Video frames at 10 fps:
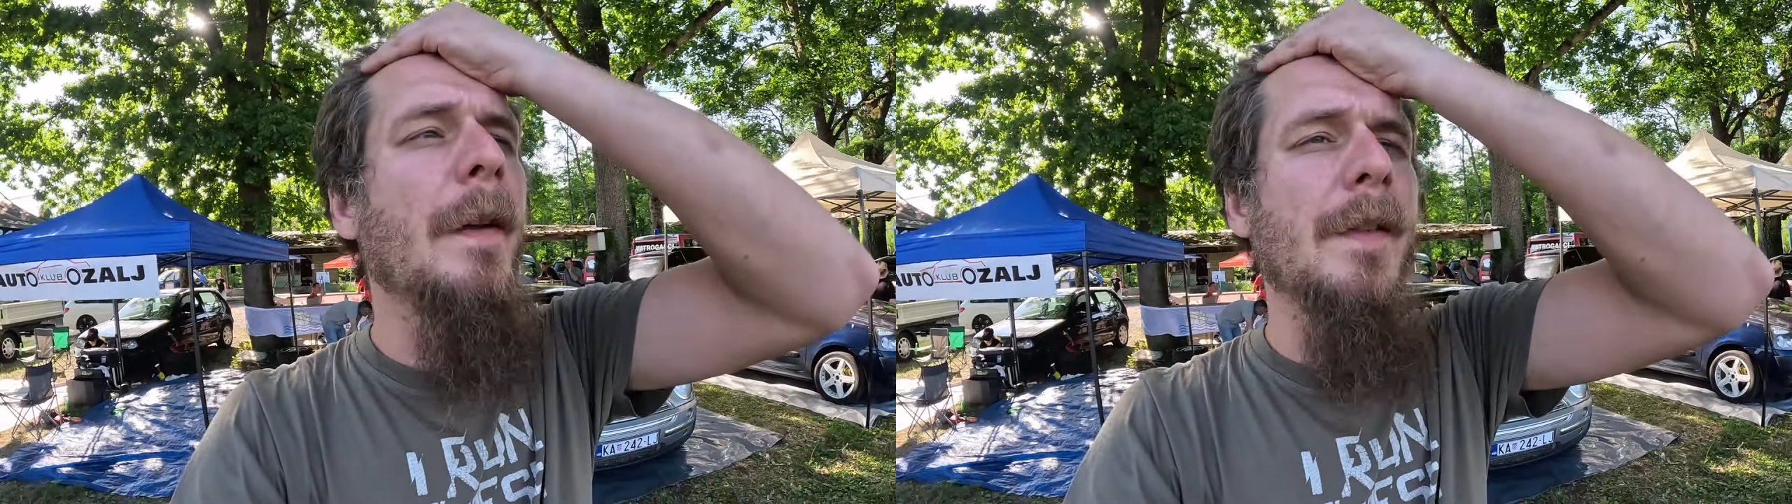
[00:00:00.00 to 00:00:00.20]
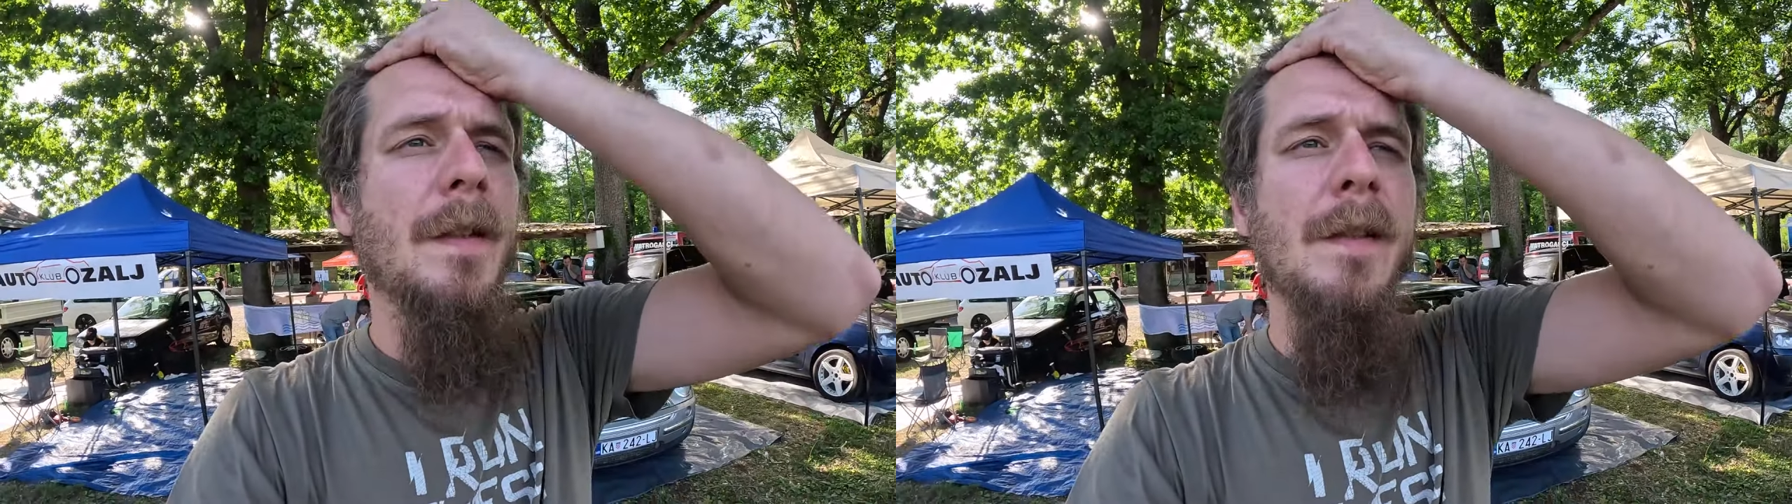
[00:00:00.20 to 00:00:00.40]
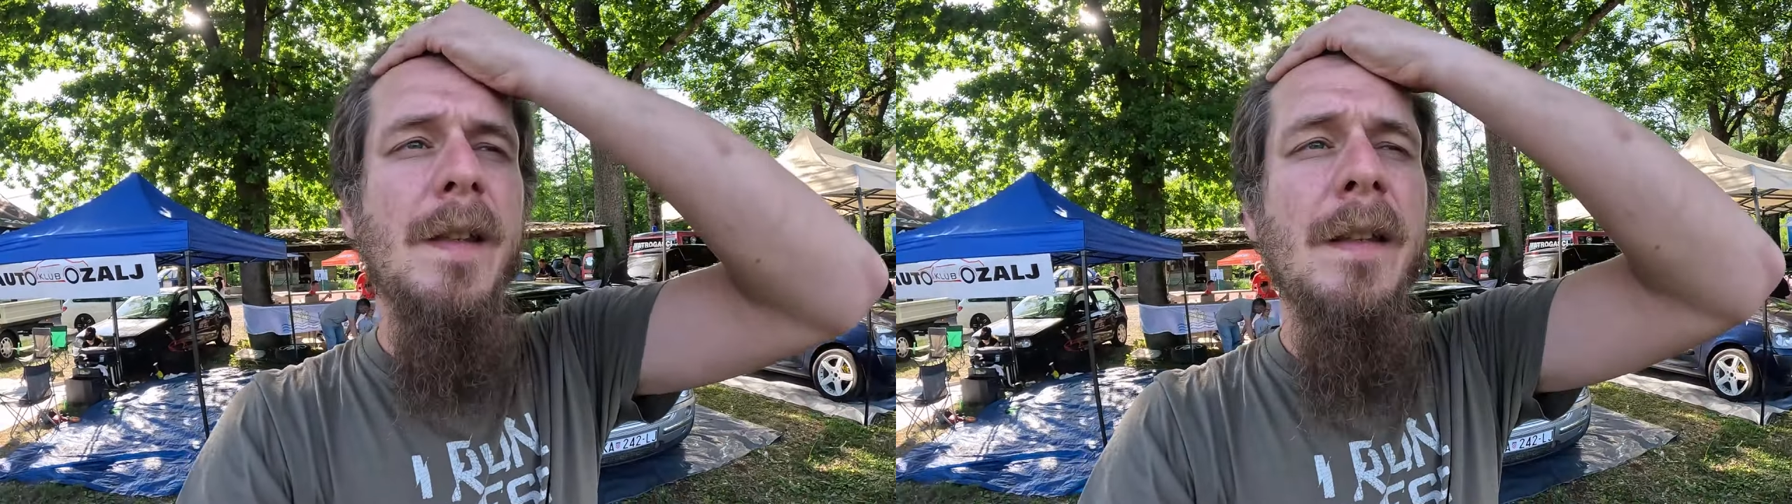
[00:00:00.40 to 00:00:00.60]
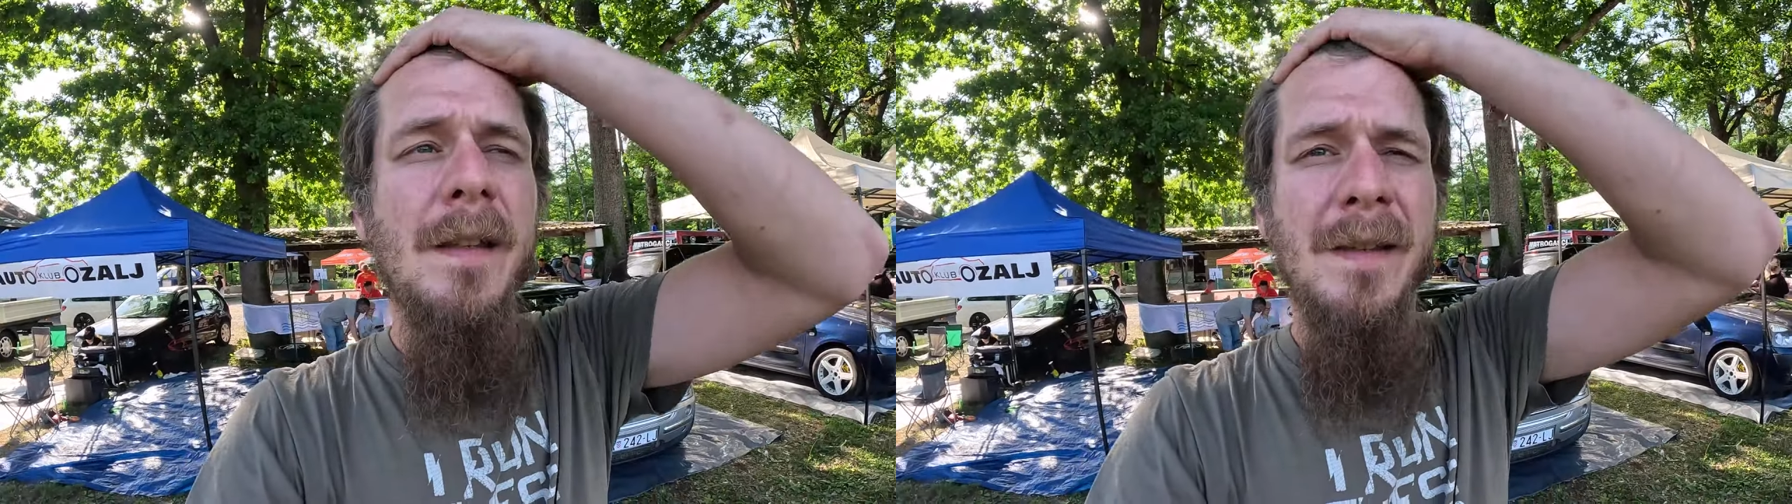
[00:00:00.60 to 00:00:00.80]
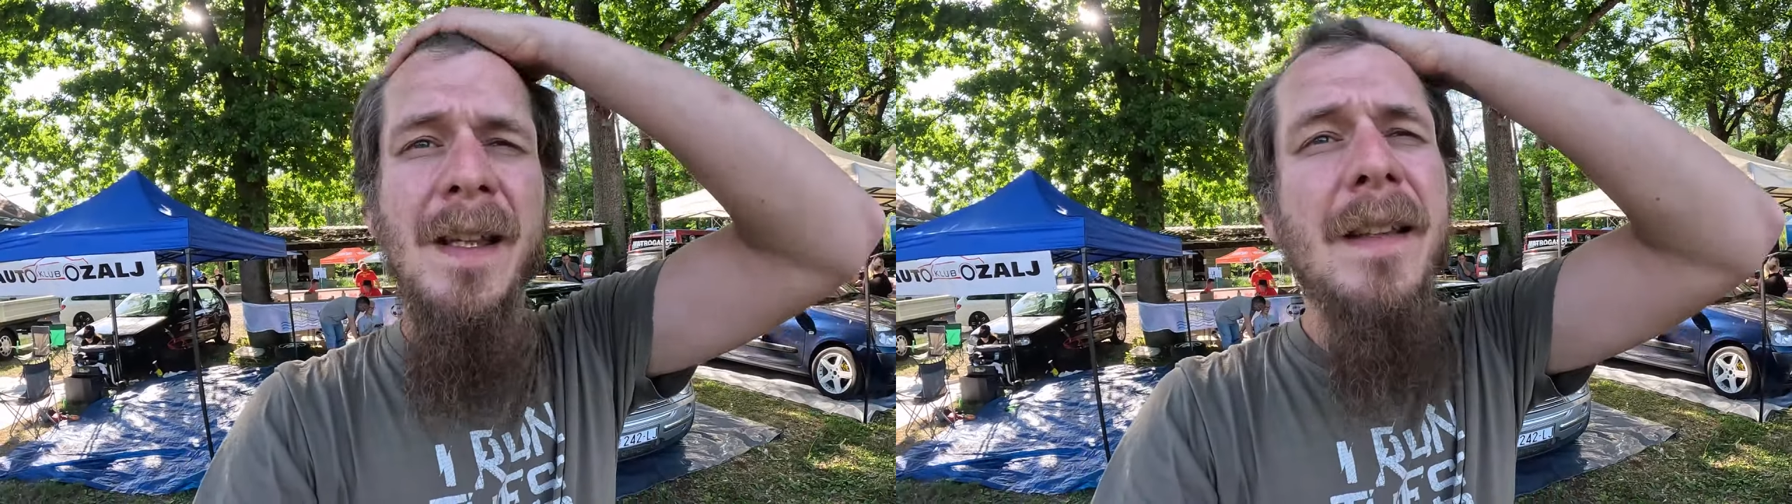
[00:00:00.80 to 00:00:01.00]
5 seconds.
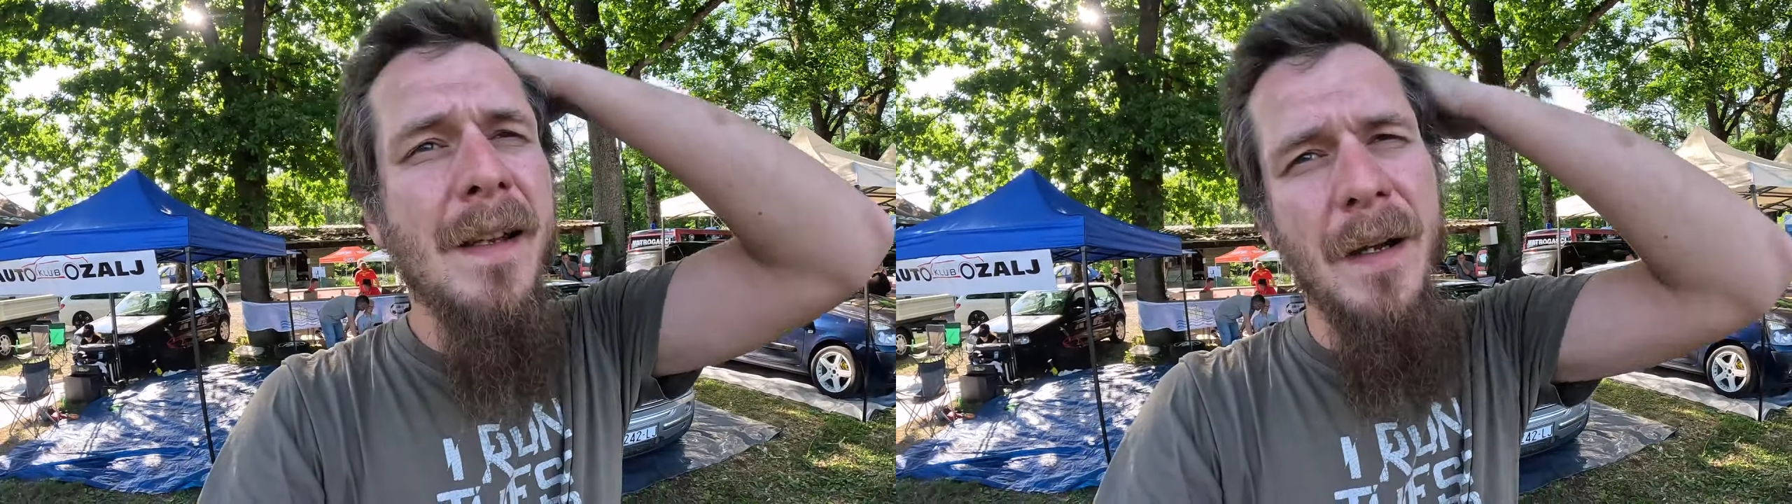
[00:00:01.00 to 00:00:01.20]
And that